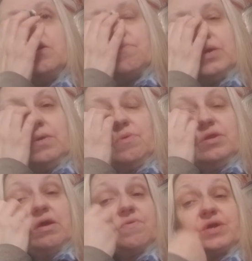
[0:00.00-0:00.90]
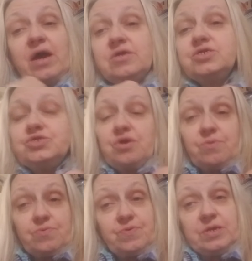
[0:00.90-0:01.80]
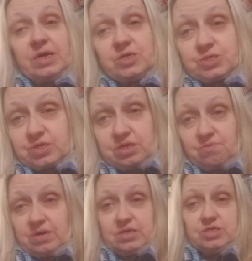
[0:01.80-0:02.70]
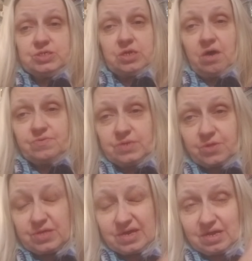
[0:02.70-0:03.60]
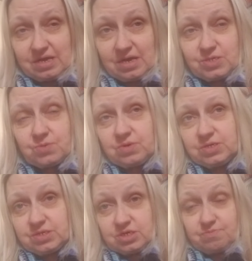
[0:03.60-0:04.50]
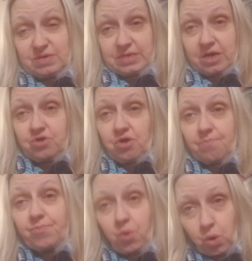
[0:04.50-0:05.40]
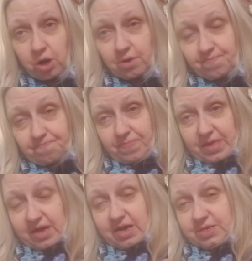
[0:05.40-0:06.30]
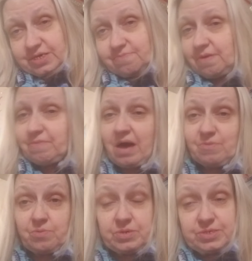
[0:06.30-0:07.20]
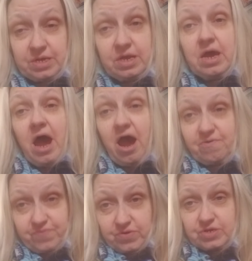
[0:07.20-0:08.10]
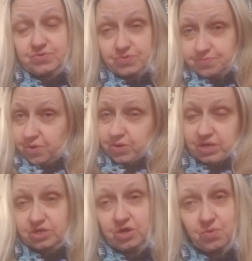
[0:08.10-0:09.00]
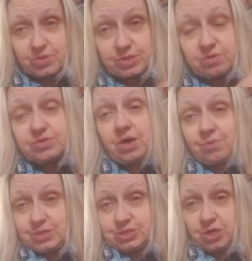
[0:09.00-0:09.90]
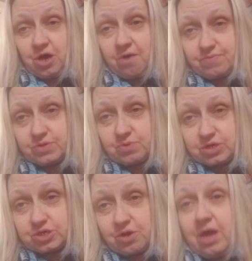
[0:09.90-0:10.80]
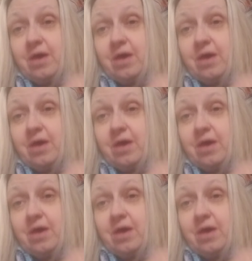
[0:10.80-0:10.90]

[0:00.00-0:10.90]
we we never got into trouble financially never had any shutoffs, nothing and i guess the reason is because i grew up poor like i said my mom always said our furnace was broken i know it wasn't it was always shut off in the winter